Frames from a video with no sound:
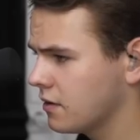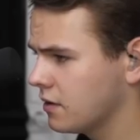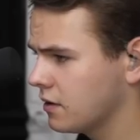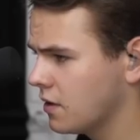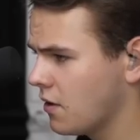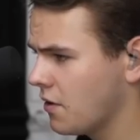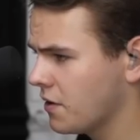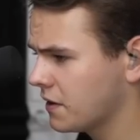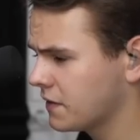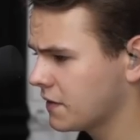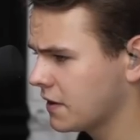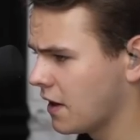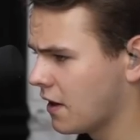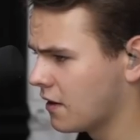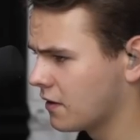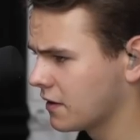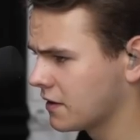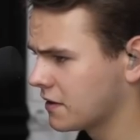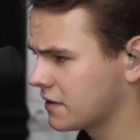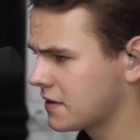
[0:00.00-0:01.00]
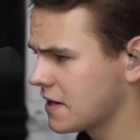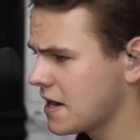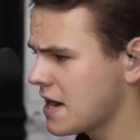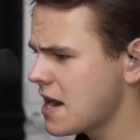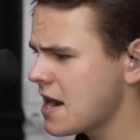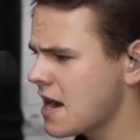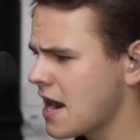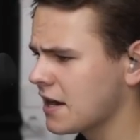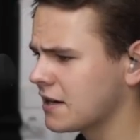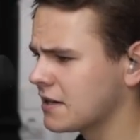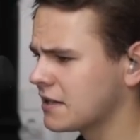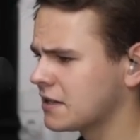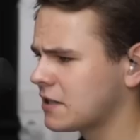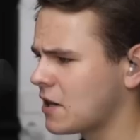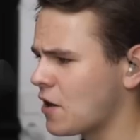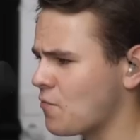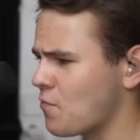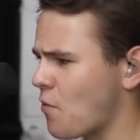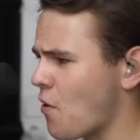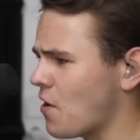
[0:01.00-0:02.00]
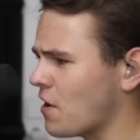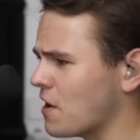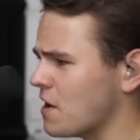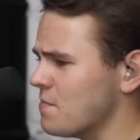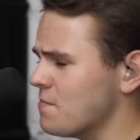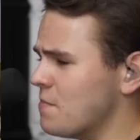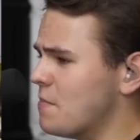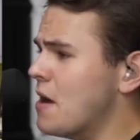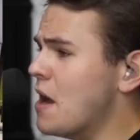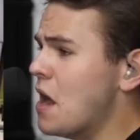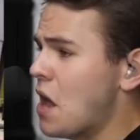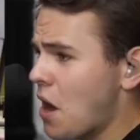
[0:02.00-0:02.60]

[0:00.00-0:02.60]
loading the RSD, and so welcome